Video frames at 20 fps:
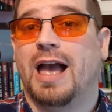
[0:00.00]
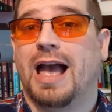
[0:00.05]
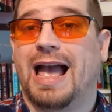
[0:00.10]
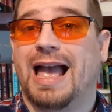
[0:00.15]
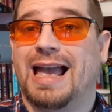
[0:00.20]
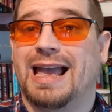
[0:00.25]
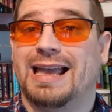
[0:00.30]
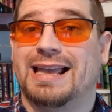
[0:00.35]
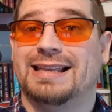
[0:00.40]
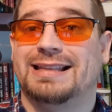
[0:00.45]

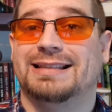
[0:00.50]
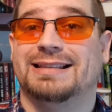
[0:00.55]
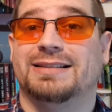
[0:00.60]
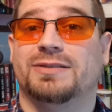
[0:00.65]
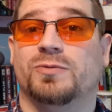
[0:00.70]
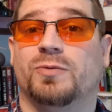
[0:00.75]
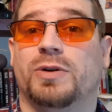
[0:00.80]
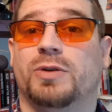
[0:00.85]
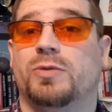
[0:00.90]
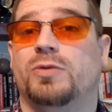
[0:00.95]
and
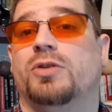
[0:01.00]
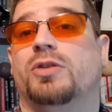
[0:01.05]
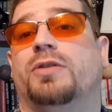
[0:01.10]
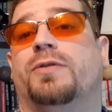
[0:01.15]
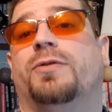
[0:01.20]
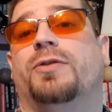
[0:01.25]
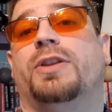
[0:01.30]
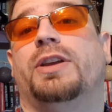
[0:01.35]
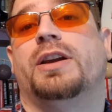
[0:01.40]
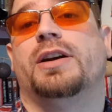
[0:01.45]
we'll look
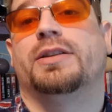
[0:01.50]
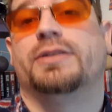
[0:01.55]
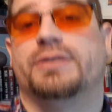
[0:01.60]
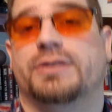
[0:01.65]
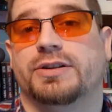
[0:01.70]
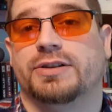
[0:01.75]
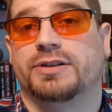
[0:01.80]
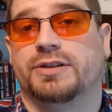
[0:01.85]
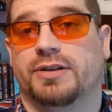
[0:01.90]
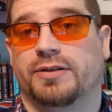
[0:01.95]
for the
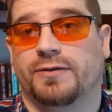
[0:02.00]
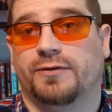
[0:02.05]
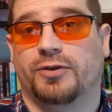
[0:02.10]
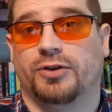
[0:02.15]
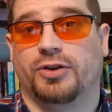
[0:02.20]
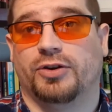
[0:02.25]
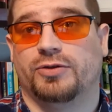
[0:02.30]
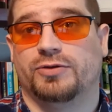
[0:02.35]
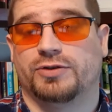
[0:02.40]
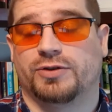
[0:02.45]
answers for
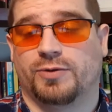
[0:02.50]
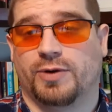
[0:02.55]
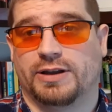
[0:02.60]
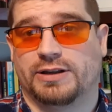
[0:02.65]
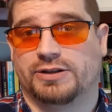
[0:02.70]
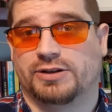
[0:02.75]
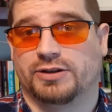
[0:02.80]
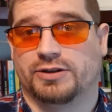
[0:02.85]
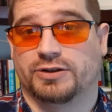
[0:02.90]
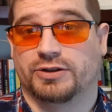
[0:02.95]
those
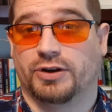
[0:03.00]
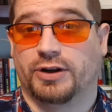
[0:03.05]
questions.